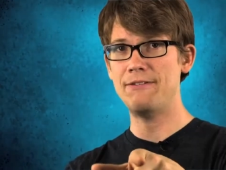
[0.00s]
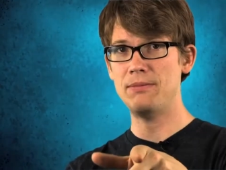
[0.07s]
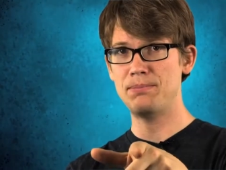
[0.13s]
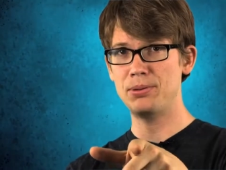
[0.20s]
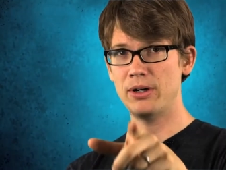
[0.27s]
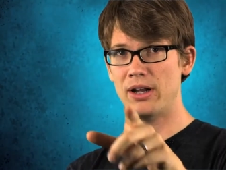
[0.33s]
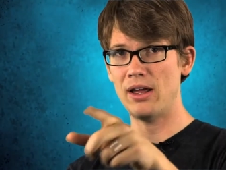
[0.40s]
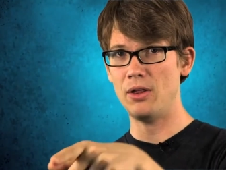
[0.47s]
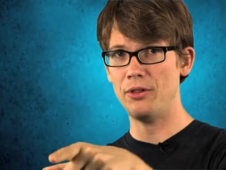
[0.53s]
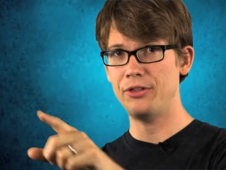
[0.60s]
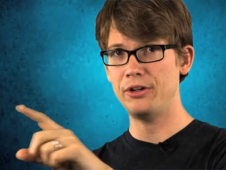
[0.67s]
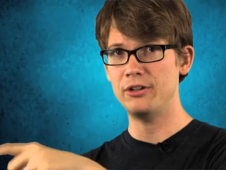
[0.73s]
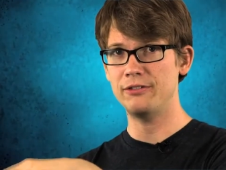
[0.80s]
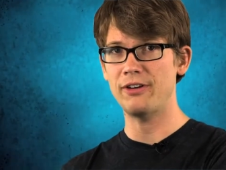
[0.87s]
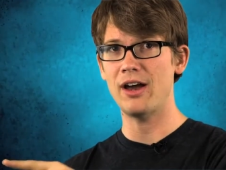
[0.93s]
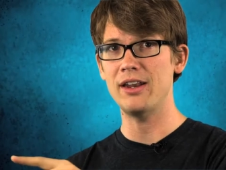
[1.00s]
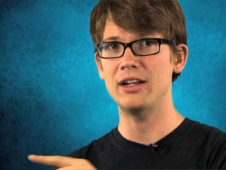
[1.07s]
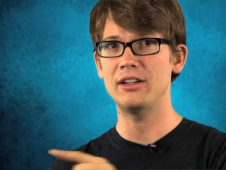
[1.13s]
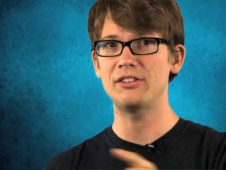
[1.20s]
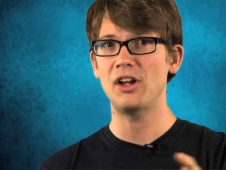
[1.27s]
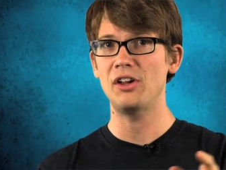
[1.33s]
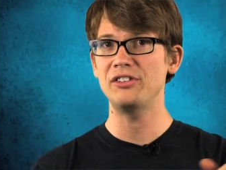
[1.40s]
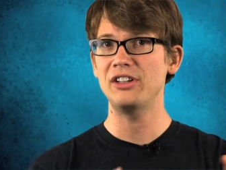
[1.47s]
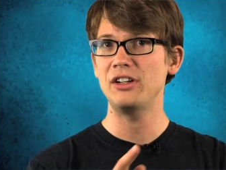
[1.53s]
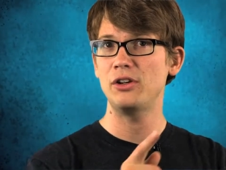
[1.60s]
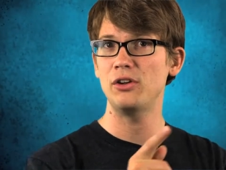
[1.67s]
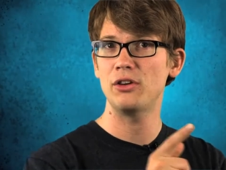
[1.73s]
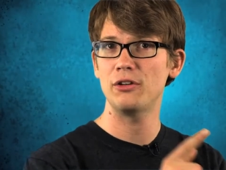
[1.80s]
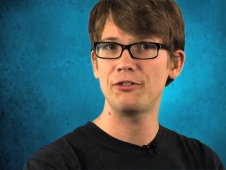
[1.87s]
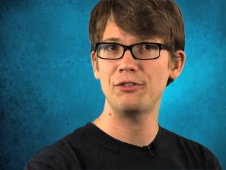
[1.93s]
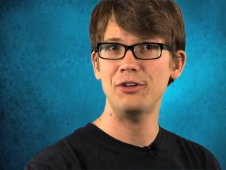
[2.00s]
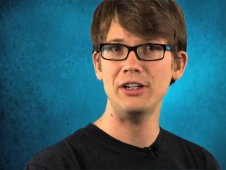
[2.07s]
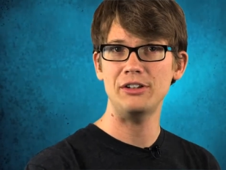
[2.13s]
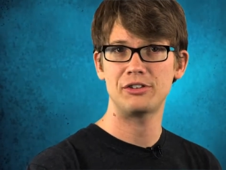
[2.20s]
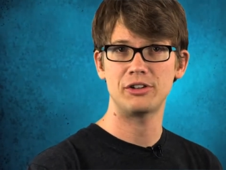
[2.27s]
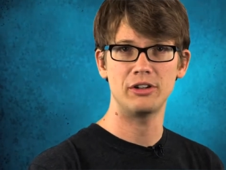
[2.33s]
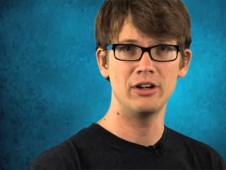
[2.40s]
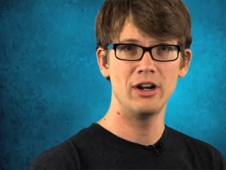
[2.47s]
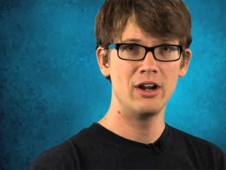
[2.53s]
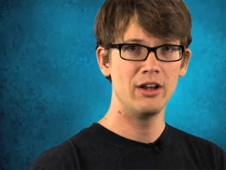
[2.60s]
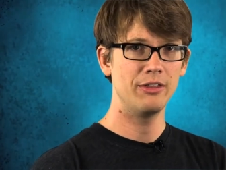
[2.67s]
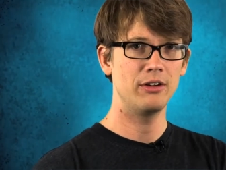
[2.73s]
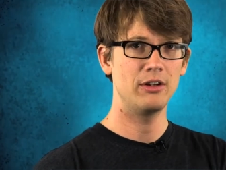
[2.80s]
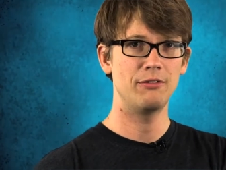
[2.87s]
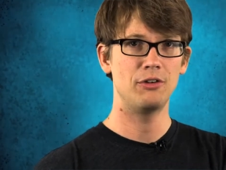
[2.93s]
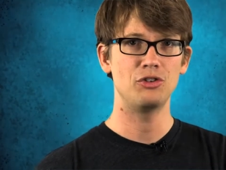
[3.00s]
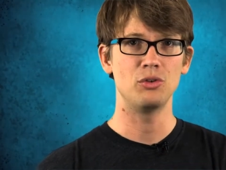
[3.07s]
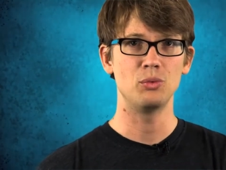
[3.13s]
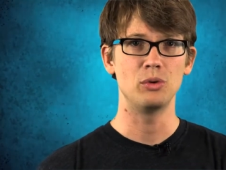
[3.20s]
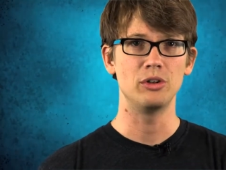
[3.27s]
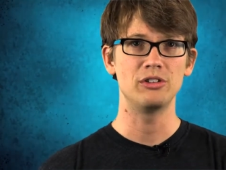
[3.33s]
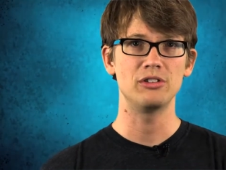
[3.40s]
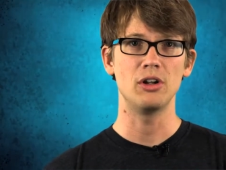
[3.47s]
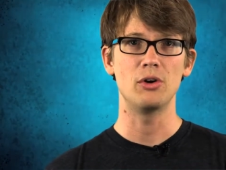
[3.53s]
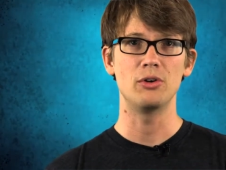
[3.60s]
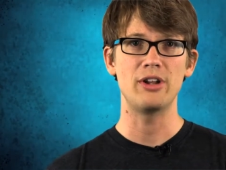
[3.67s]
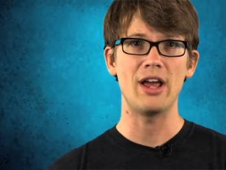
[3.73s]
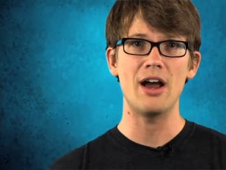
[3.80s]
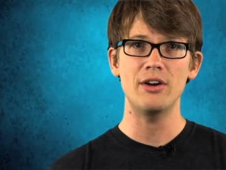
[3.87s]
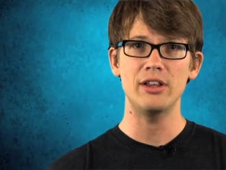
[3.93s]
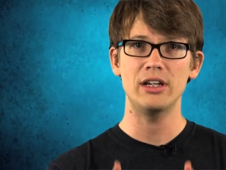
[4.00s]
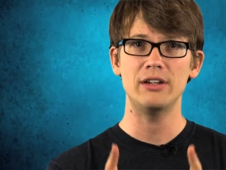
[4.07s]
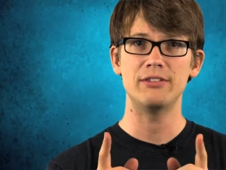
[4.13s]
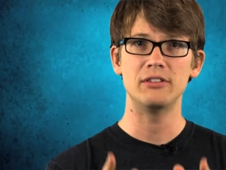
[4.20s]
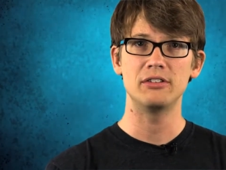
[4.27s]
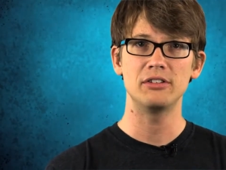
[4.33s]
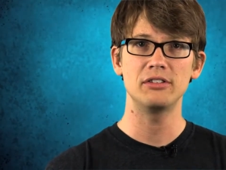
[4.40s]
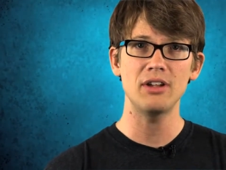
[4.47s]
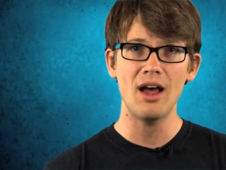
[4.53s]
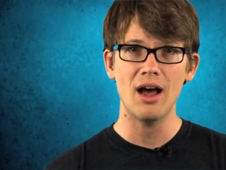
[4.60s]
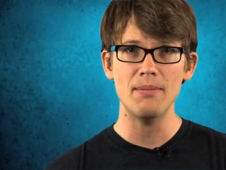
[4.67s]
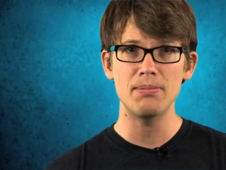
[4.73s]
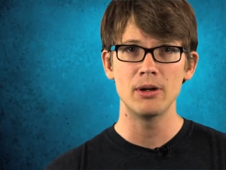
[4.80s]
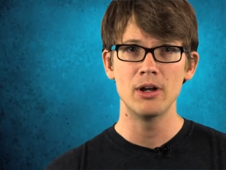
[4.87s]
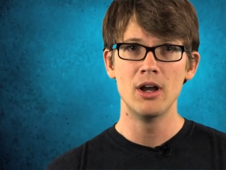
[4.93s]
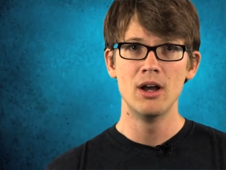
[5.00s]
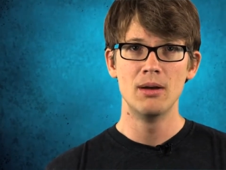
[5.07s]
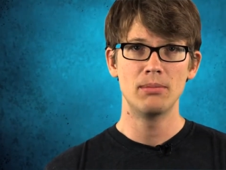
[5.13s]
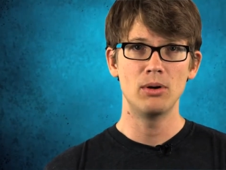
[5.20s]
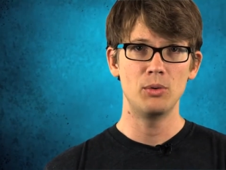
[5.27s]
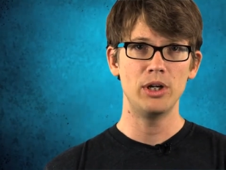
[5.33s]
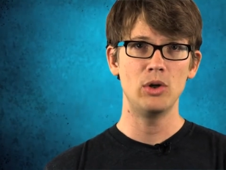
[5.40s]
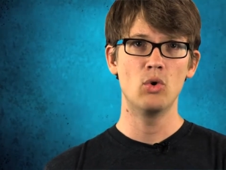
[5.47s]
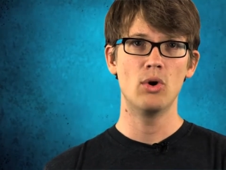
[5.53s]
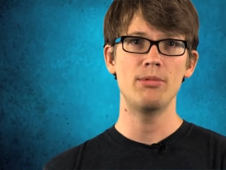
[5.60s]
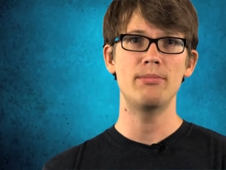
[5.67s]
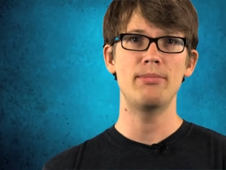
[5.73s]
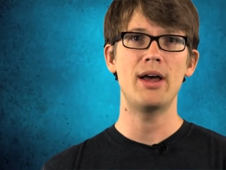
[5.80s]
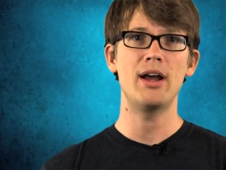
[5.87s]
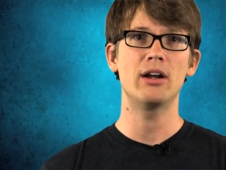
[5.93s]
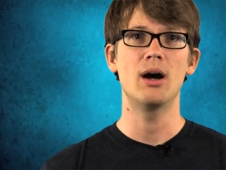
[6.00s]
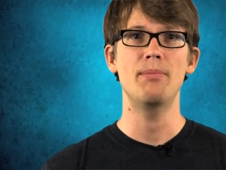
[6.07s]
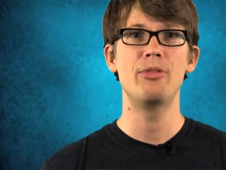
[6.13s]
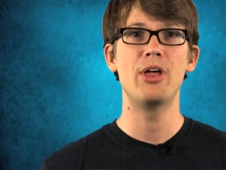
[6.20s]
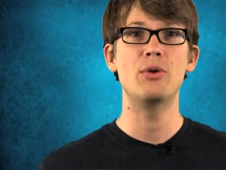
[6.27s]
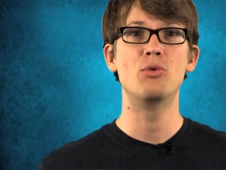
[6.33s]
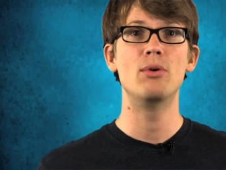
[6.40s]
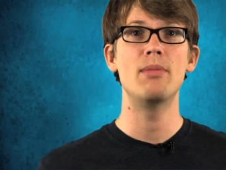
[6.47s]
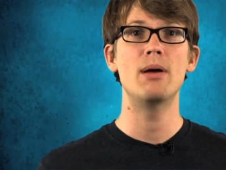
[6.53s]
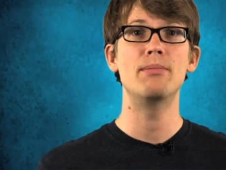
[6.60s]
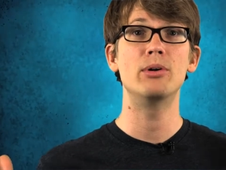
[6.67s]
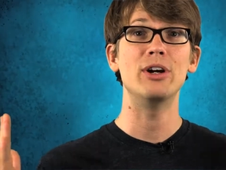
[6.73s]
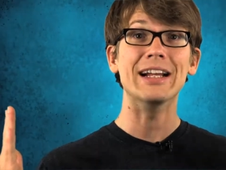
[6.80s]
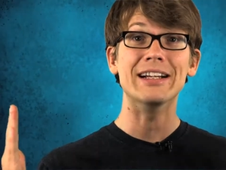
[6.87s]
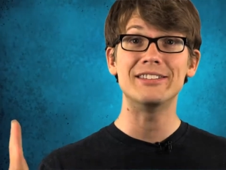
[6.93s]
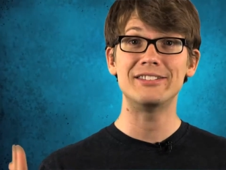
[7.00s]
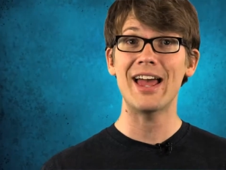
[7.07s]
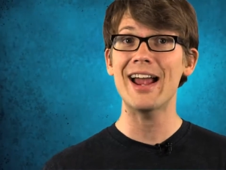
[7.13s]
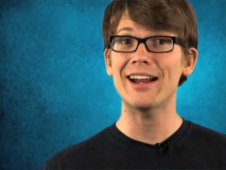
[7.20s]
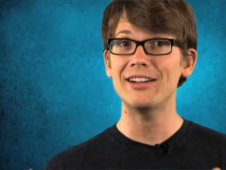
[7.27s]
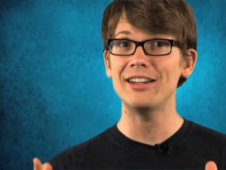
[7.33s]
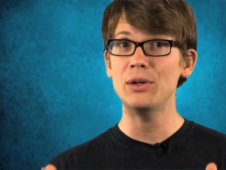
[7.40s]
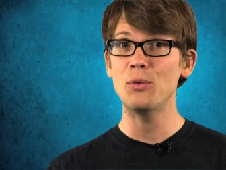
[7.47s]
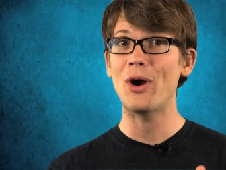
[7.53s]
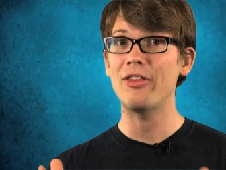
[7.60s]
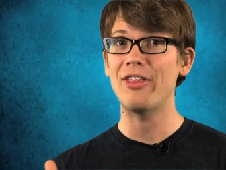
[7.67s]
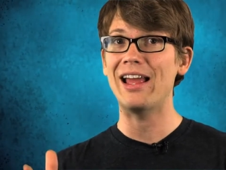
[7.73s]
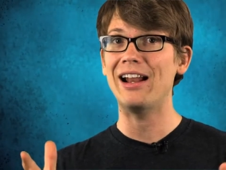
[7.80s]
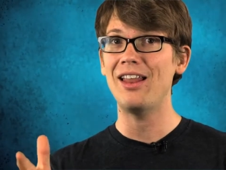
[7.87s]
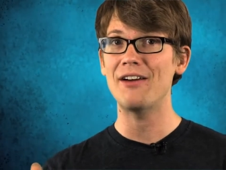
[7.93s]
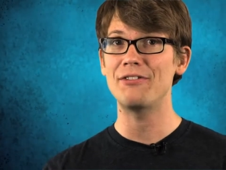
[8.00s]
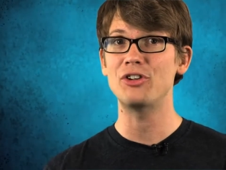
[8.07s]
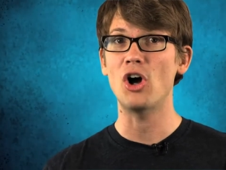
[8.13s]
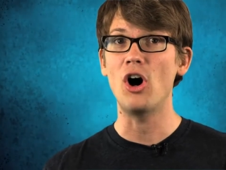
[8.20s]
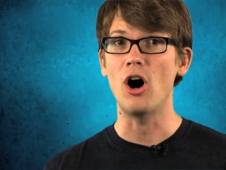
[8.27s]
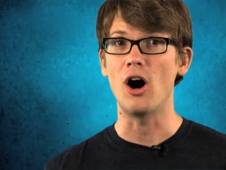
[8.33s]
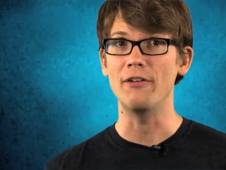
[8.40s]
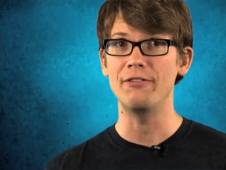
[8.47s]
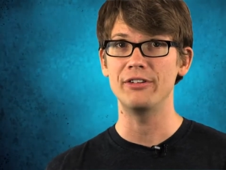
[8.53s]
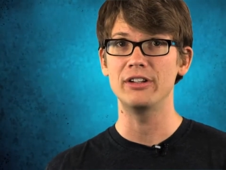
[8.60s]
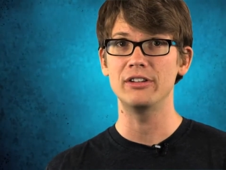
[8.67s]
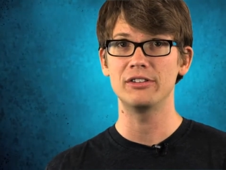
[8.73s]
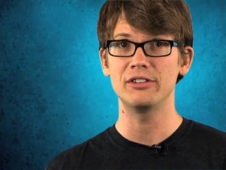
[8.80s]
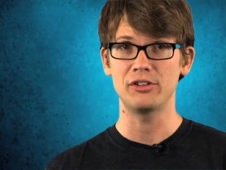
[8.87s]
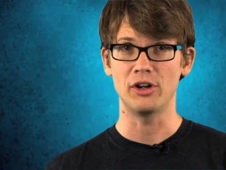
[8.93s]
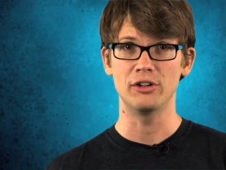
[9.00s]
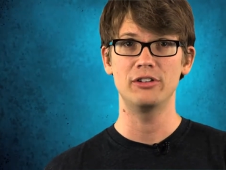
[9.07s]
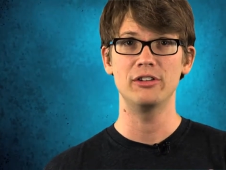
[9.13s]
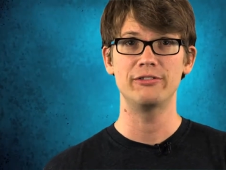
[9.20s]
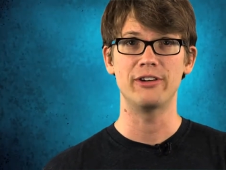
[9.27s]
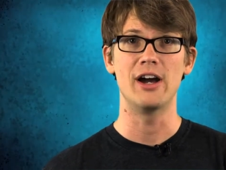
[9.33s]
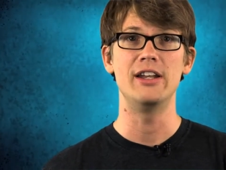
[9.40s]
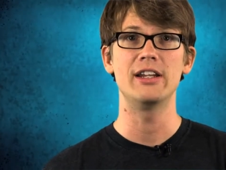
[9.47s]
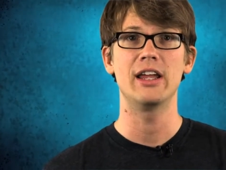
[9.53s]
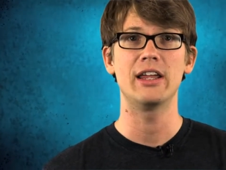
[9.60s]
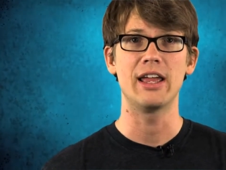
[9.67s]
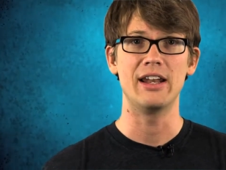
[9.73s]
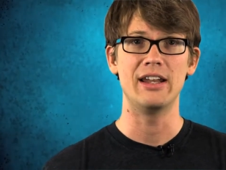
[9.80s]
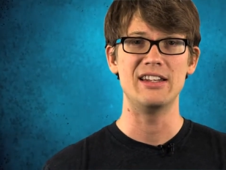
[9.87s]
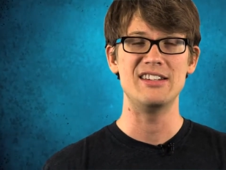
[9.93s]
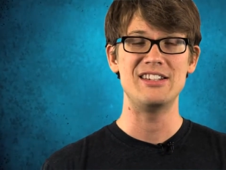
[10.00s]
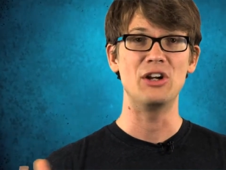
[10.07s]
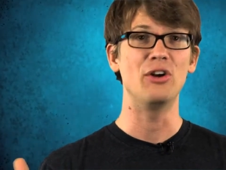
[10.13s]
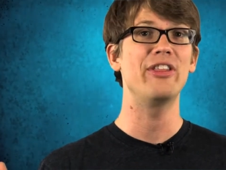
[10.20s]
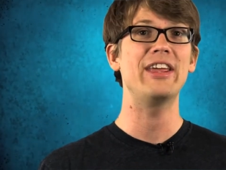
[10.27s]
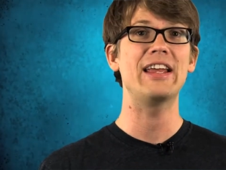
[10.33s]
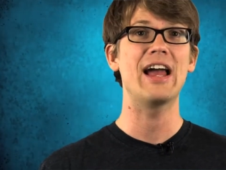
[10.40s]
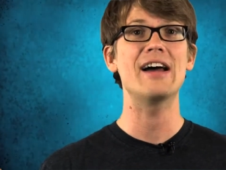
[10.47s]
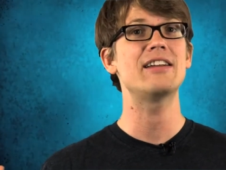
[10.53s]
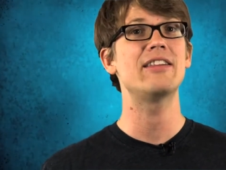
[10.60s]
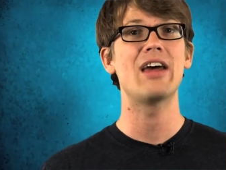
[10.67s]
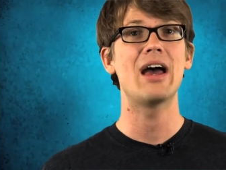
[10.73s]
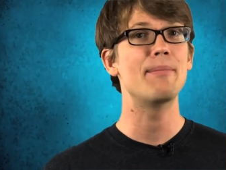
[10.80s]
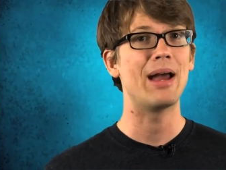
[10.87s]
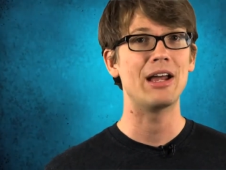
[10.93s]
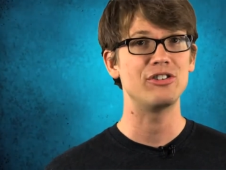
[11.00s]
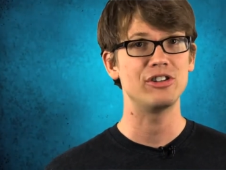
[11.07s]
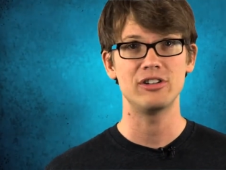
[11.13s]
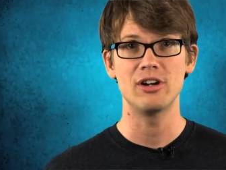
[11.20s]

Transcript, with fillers: he put healthy dividing cells into the freezer, the division would slow down and even stop, but when he warmed them back up, they'd remember exactly where they left off and start dividing again until they got to that magic